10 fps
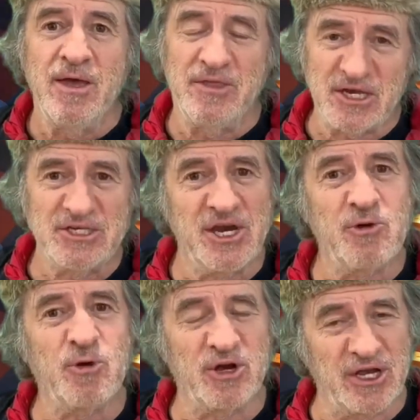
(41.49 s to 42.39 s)
This year,
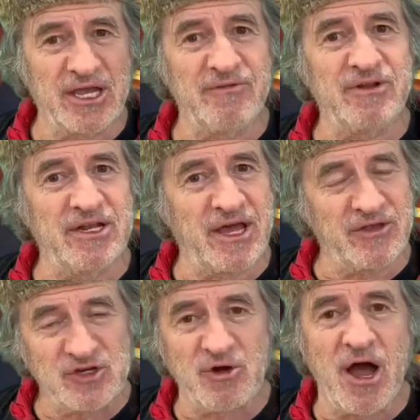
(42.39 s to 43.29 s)
we're going to give it another
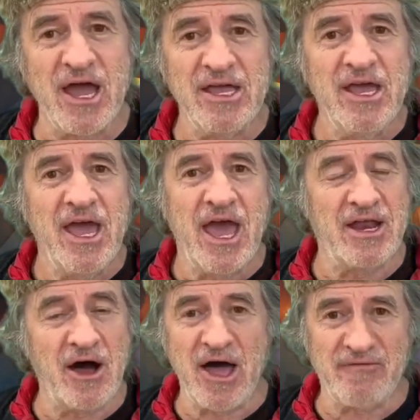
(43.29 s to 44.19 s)
try, and
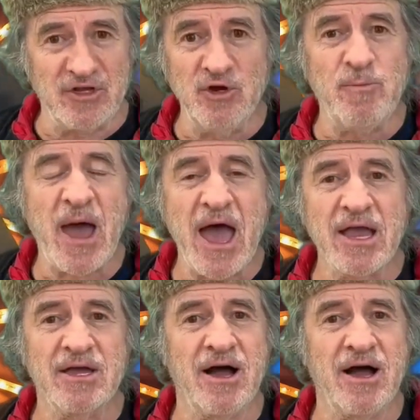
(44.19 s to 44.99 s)
I'll have a new pack.